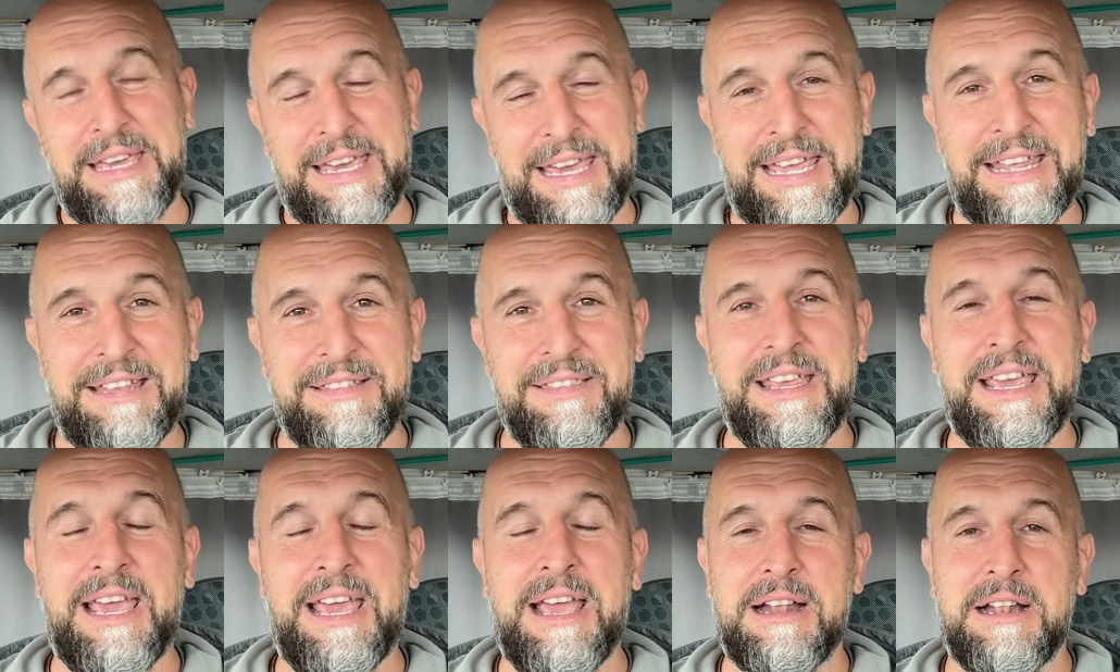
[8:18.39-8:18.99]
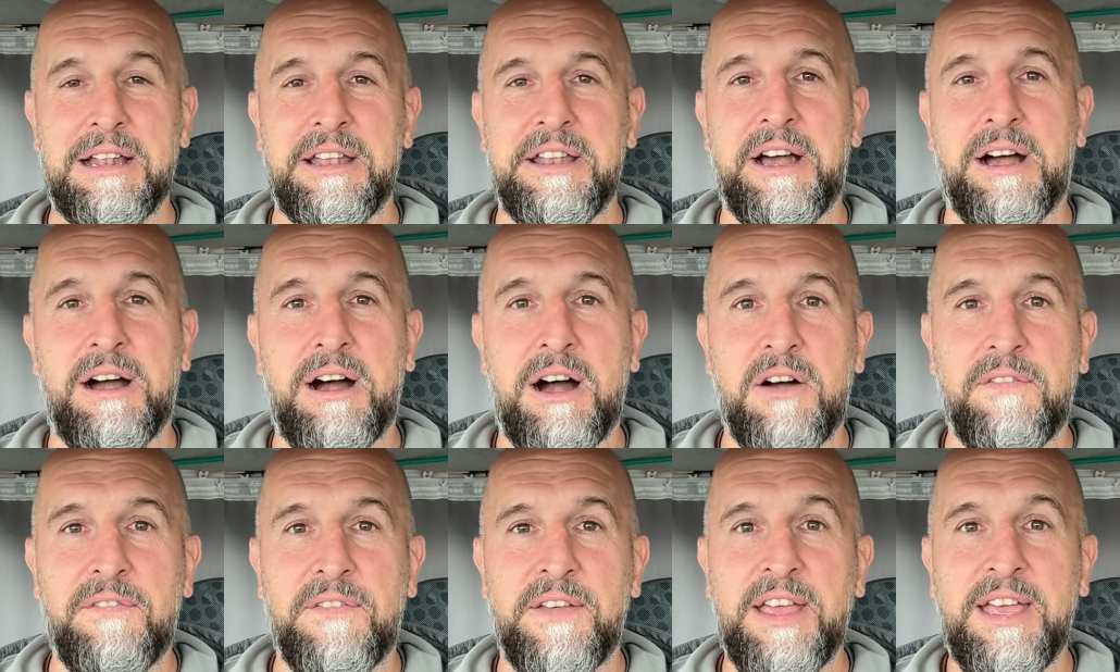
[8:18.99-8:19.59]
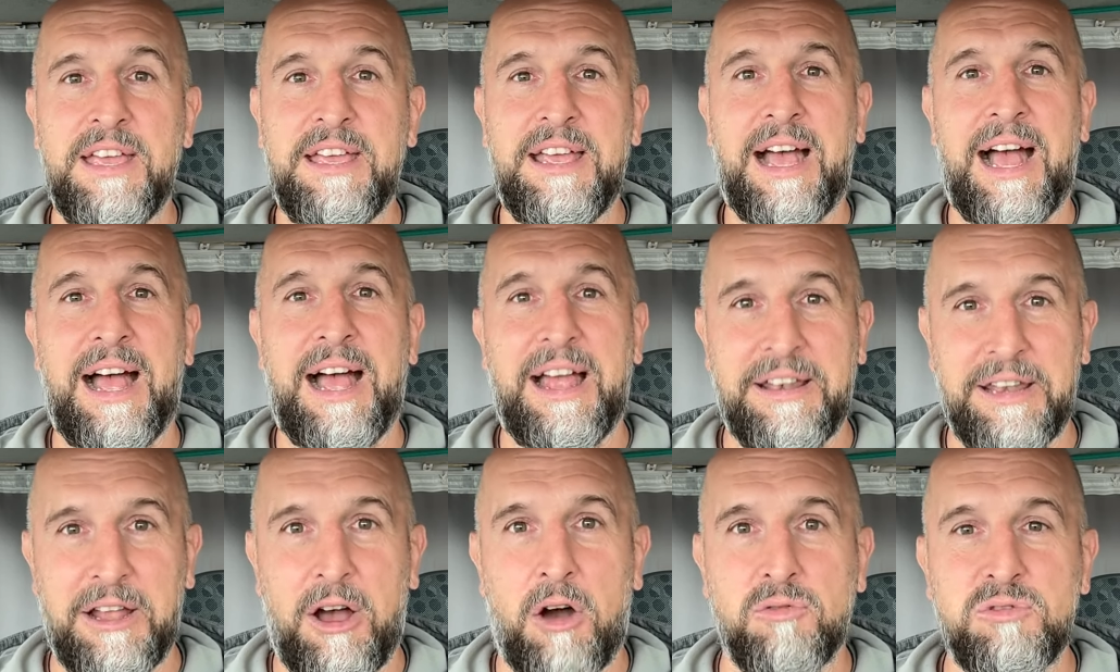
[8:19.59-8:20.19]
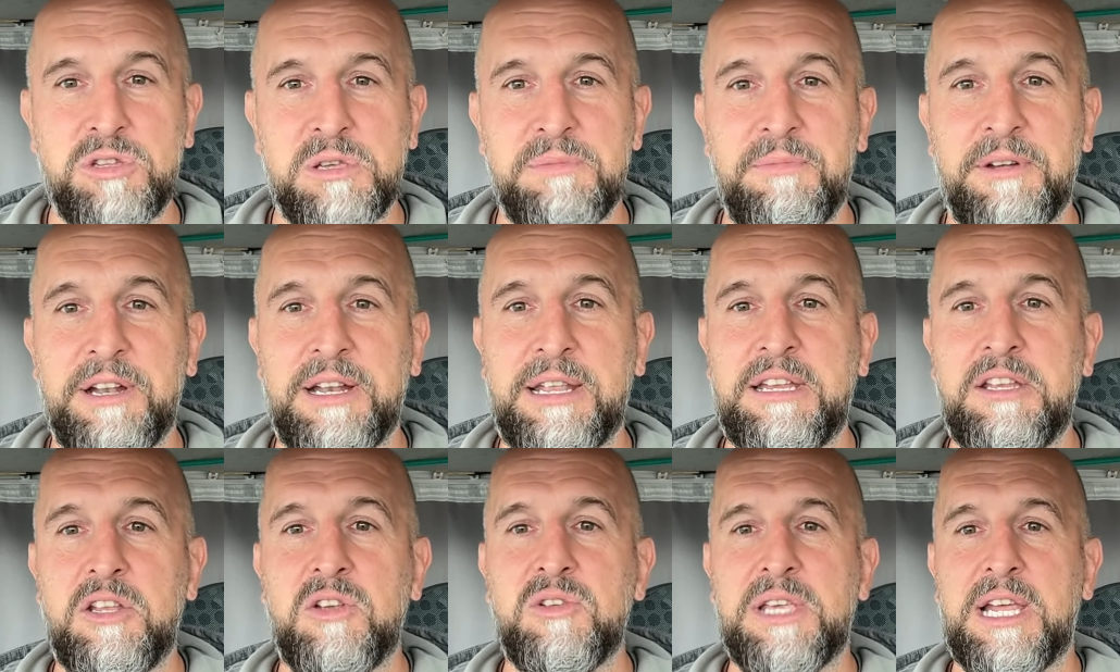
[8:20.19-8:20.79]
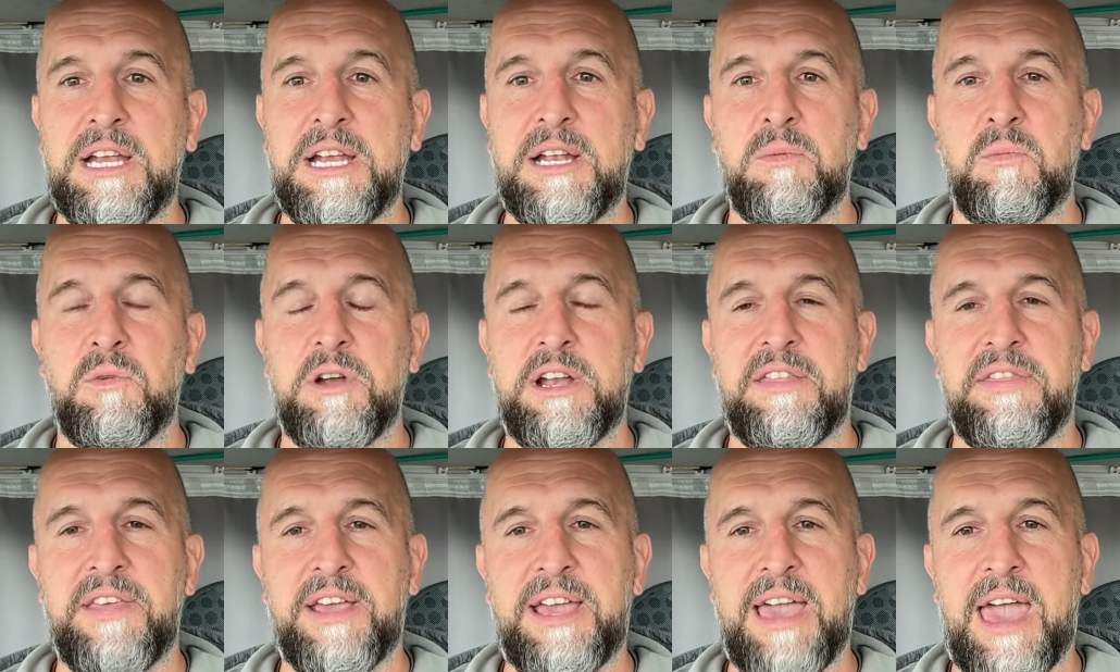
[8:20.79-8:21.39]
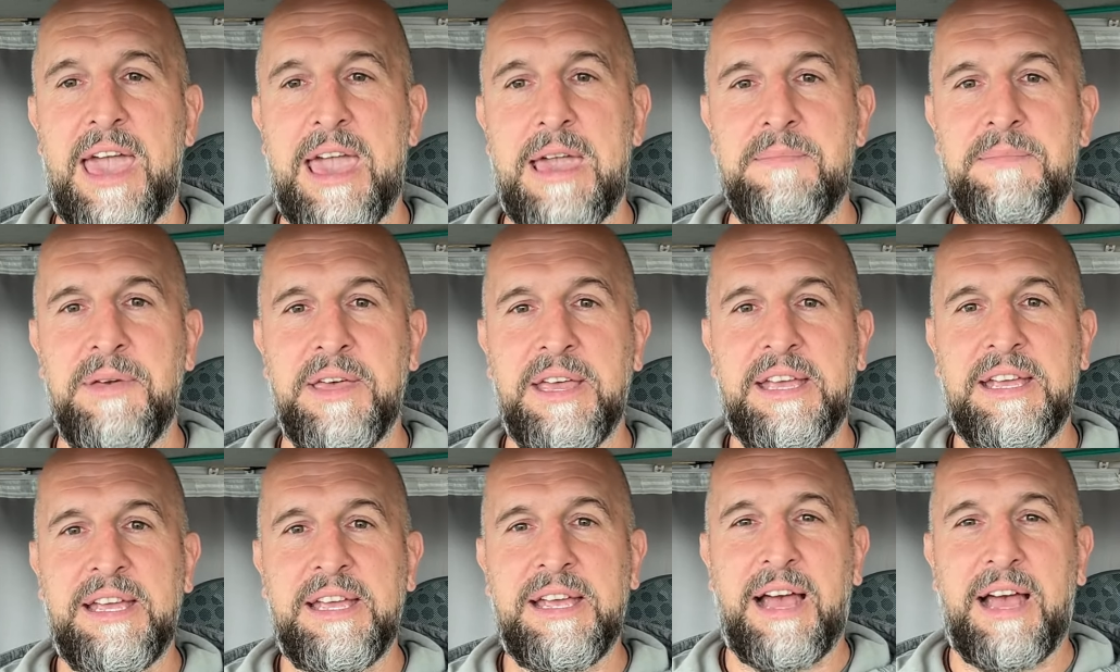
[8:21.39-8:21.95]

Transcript: in the England half and ultimately New Zealand winning the game.